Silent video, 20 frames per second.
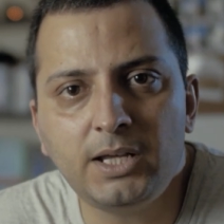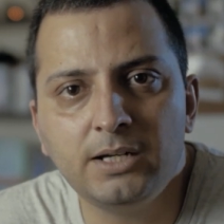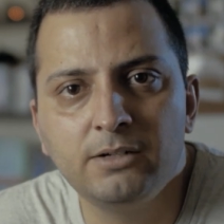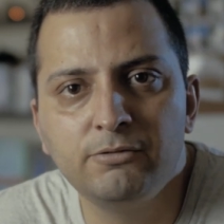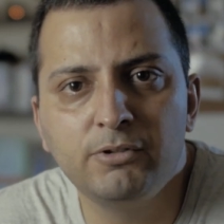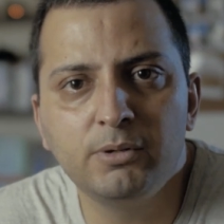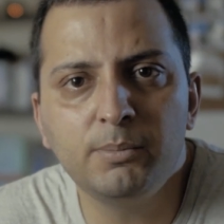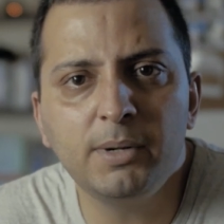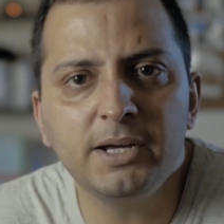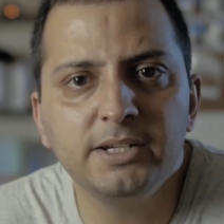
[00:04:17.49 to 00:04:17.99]

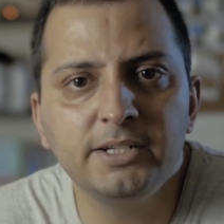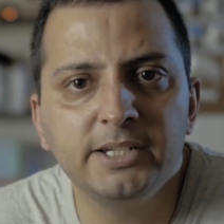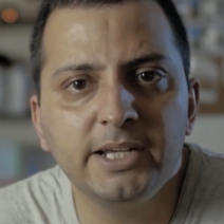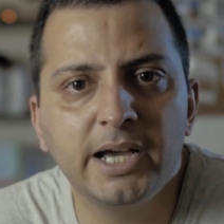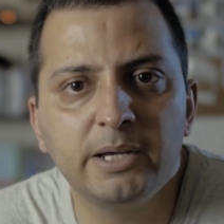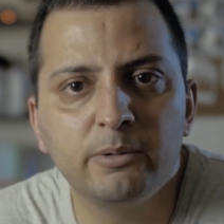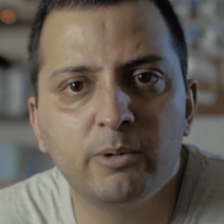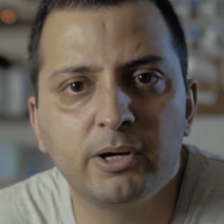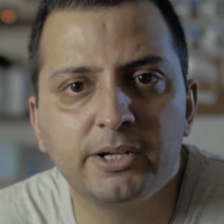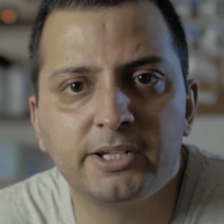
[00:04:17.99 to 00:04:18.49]
For my
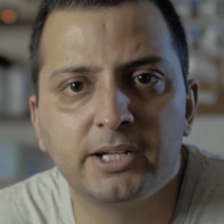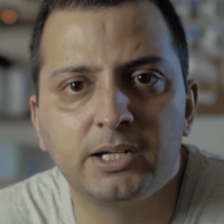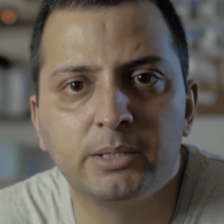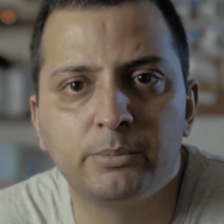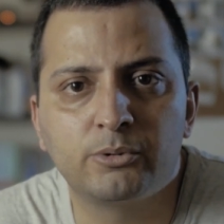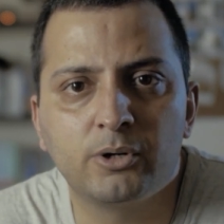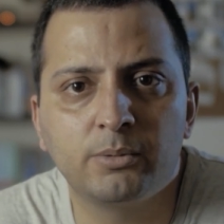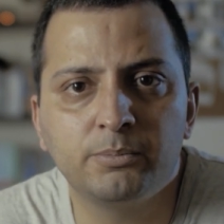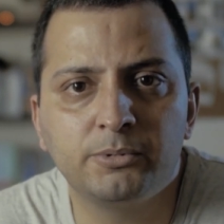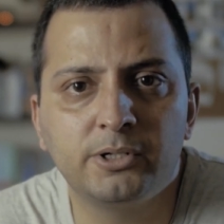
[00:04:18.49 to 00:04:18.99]
DIY
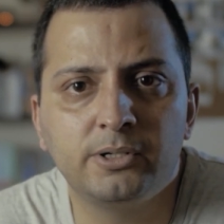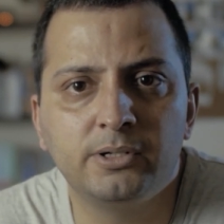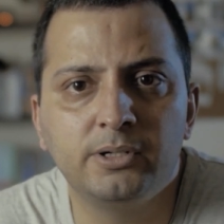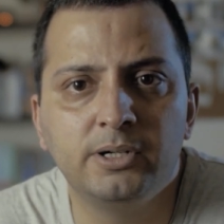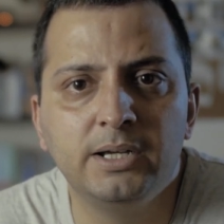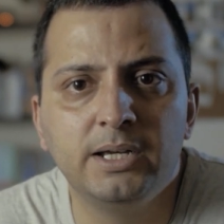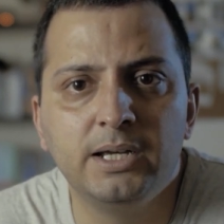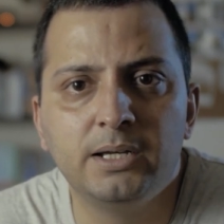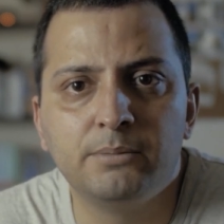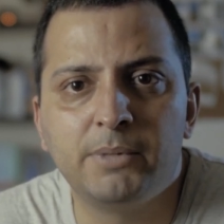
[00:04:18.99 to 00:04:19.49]

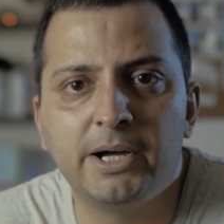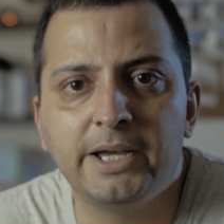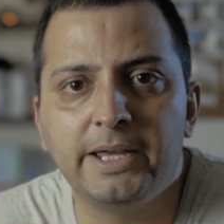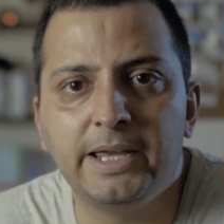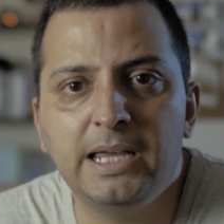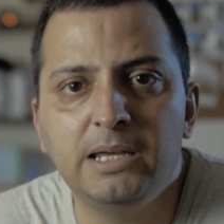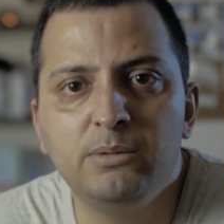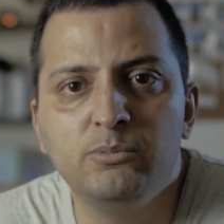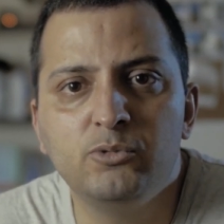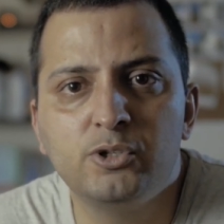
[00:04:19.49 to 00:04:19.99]
teleprompter, my
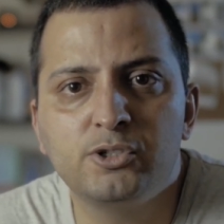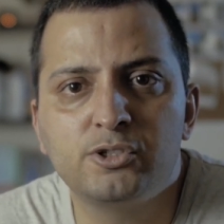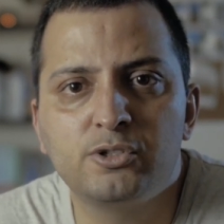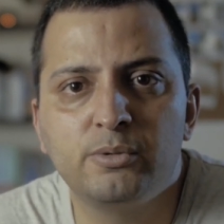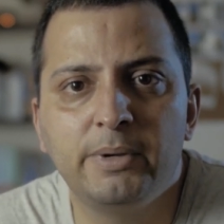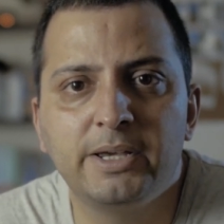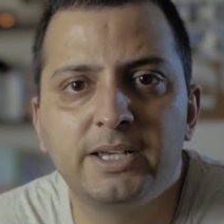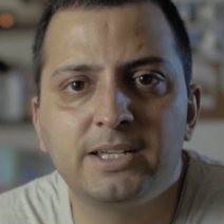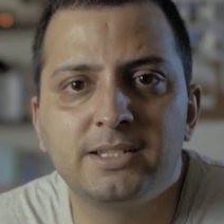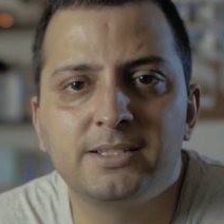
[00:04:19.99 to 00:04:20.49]
aim was to
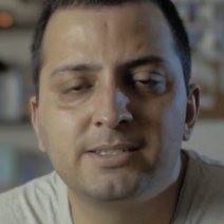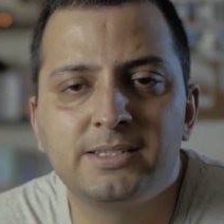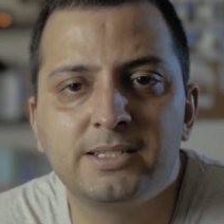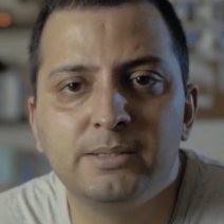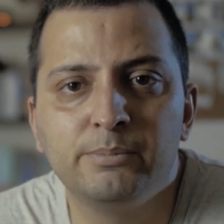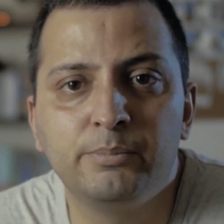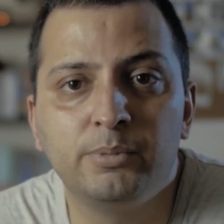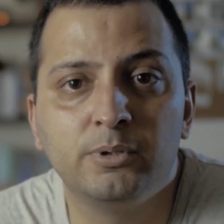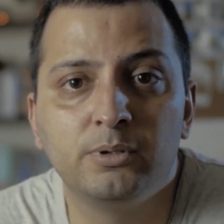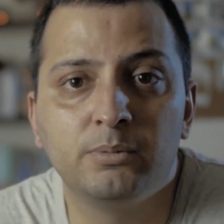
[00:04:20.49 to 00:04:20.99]
make it
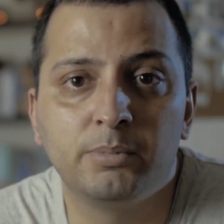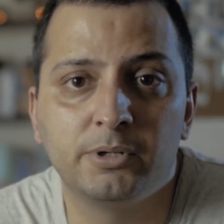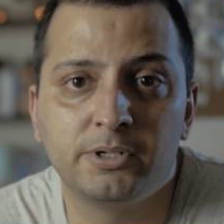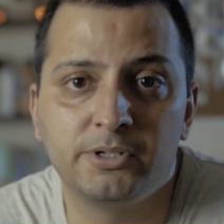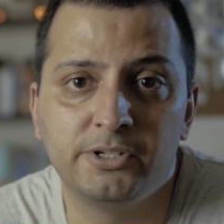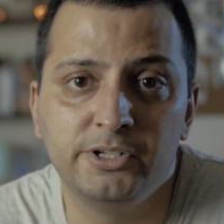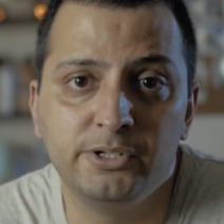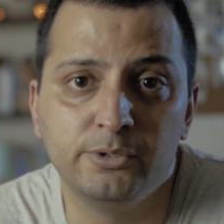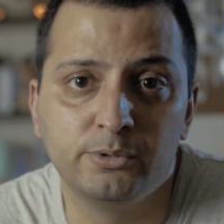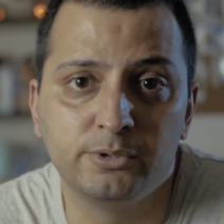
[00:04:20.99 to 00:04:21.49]
simple
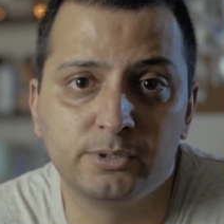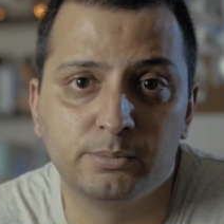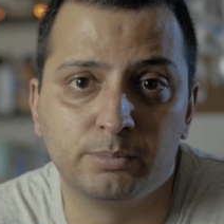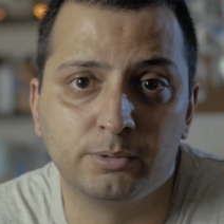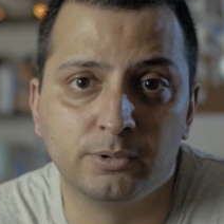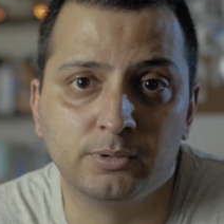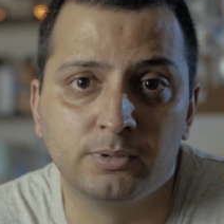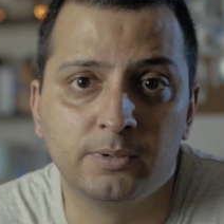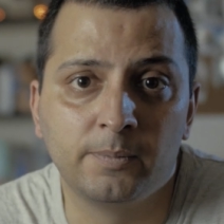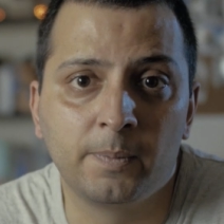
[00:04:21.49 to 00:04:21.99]
but
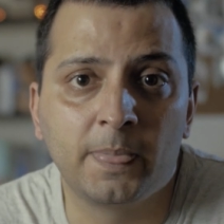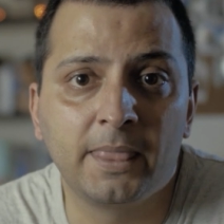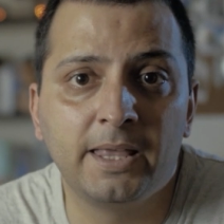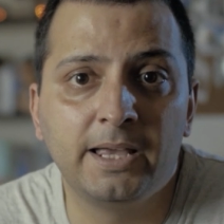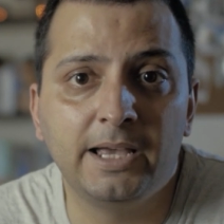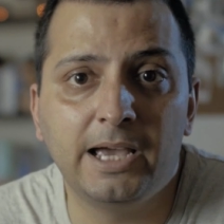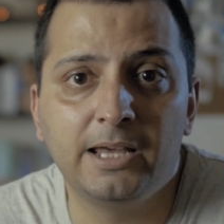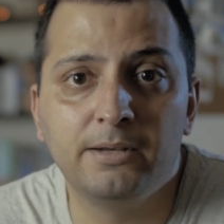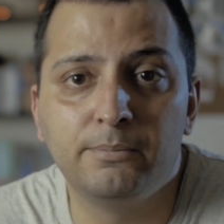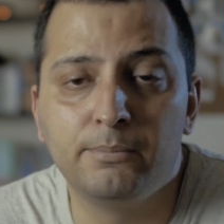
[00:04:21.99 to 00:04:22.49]
usable,
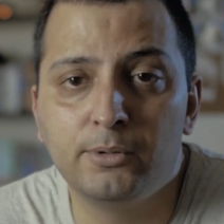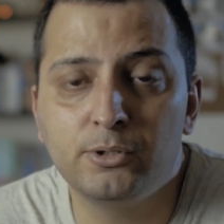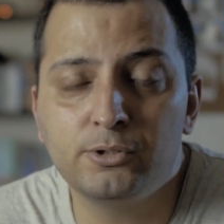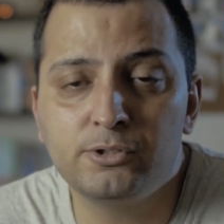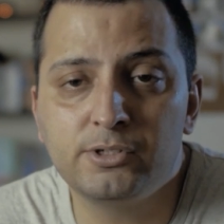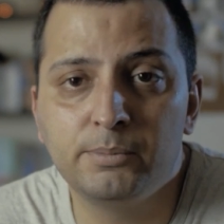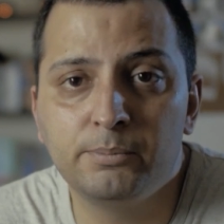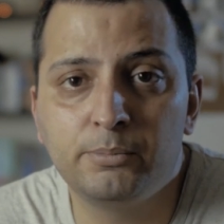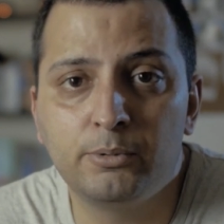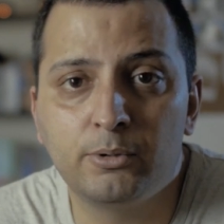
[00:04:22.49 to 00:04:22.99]
and
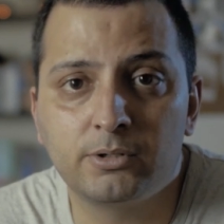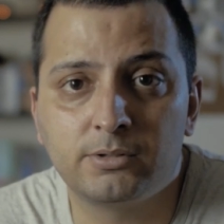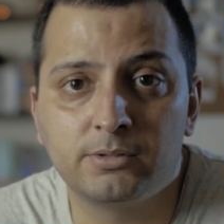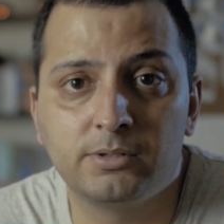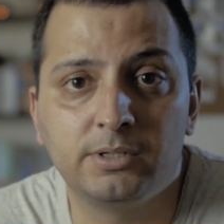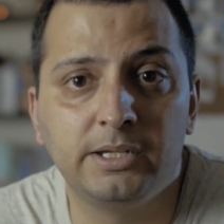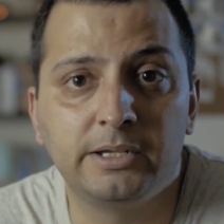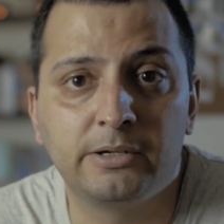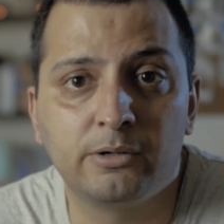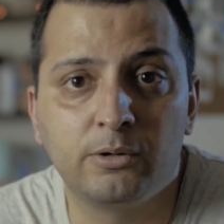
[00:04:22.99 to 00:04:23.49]
most
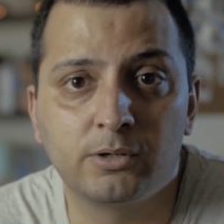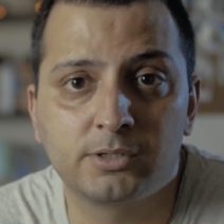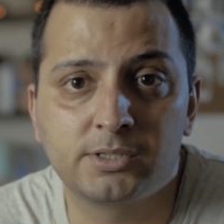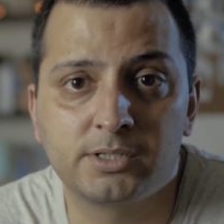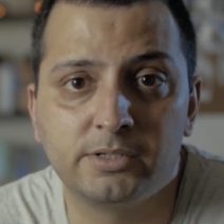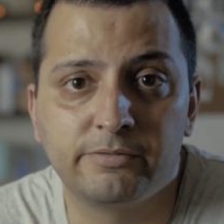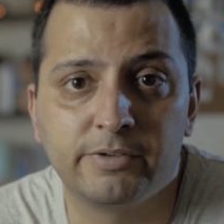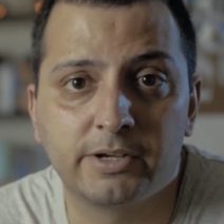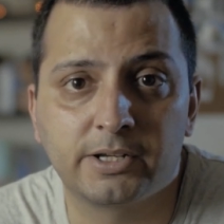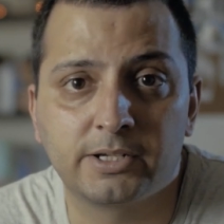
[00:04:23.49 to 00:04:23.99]
importantly
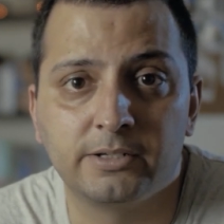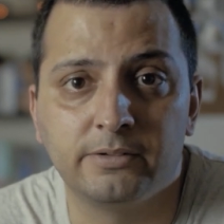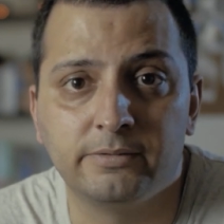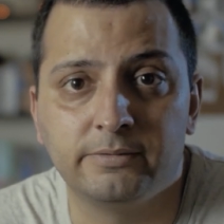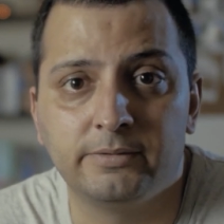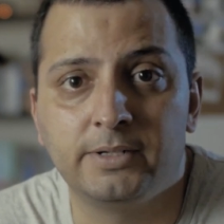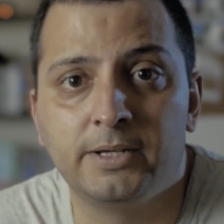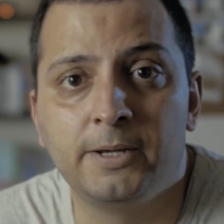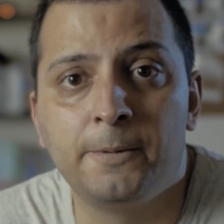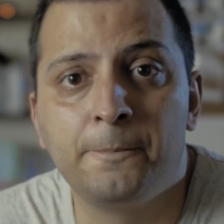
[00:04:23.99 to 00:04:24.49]
cost effective.
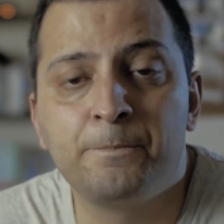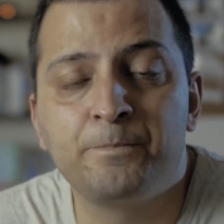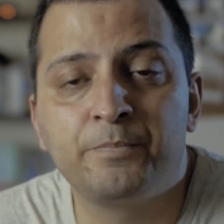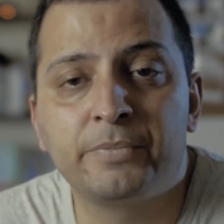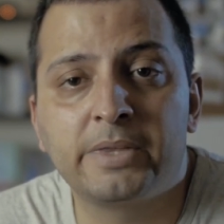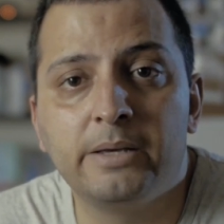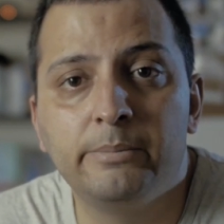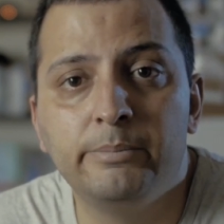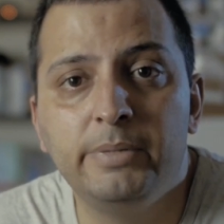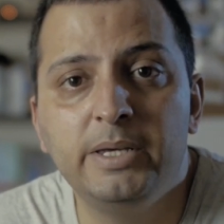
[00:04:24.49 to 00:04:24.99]

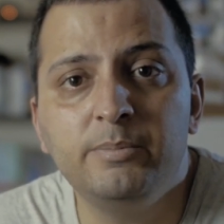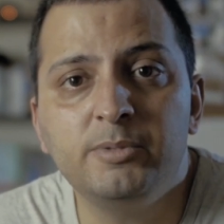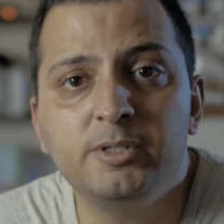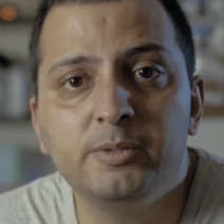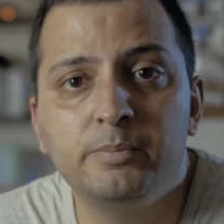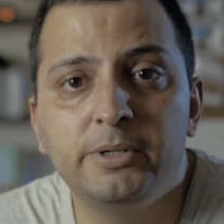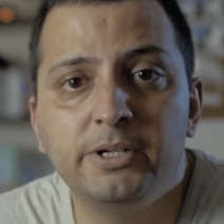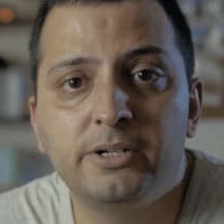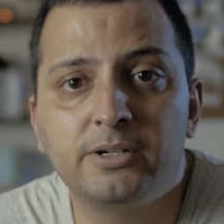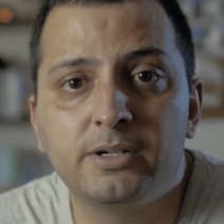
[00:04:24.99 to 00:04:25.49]
Beam
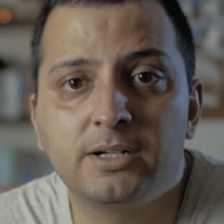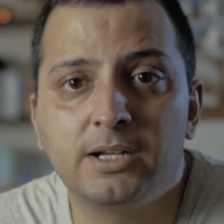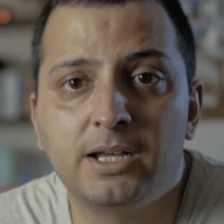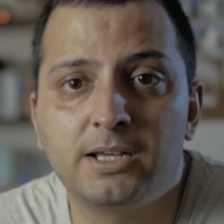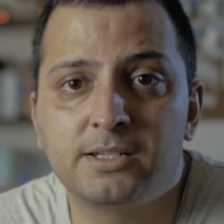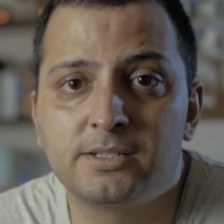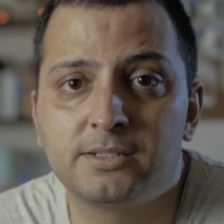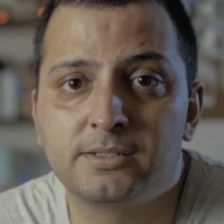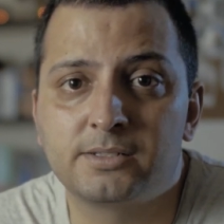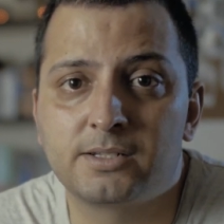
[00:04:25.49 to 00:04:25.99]
splitter
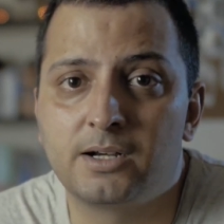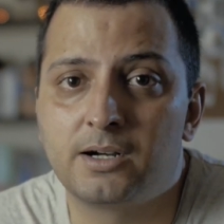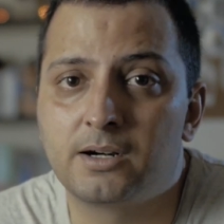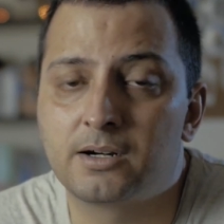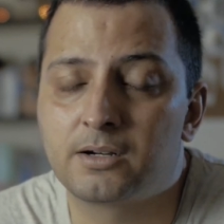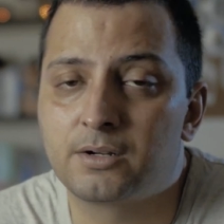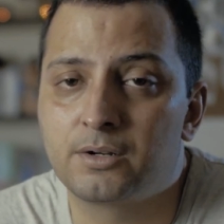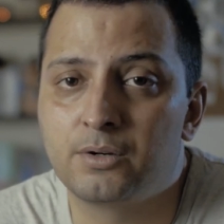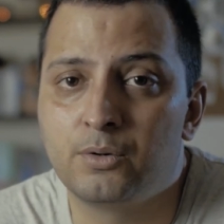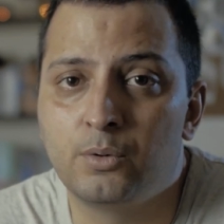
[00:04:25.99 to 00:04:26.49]
glasses
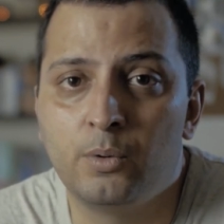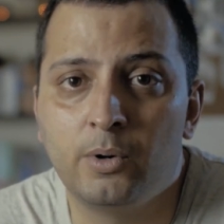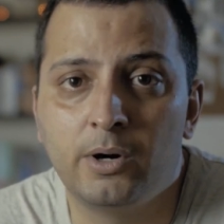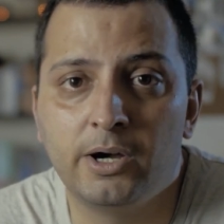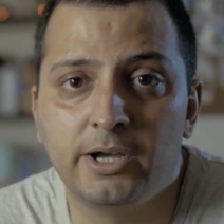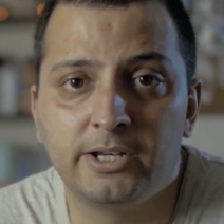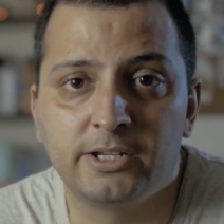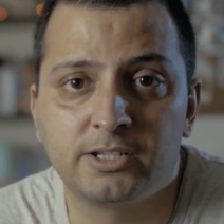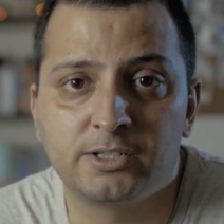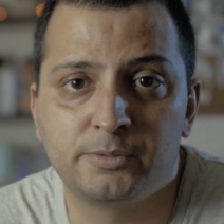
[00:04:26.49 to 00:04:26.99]
are
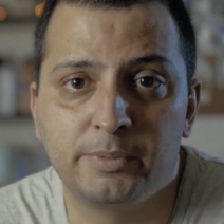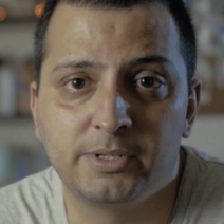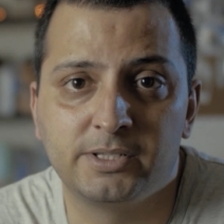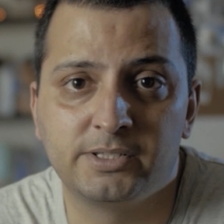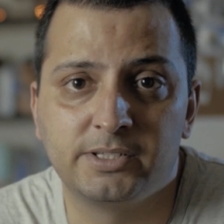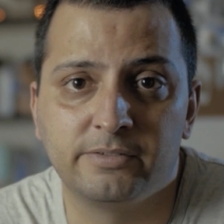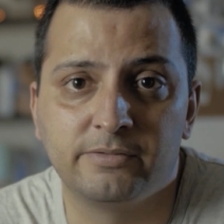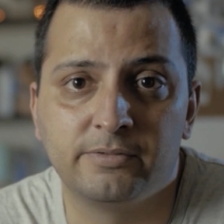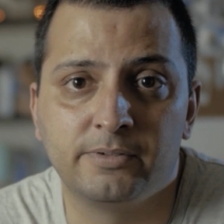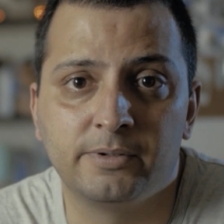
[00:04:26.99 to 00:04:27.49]
quite
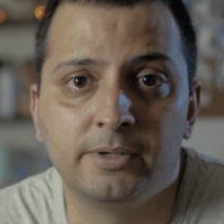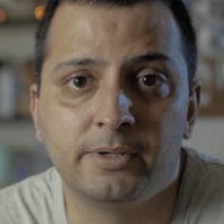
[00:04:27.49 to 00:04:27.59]
expensive.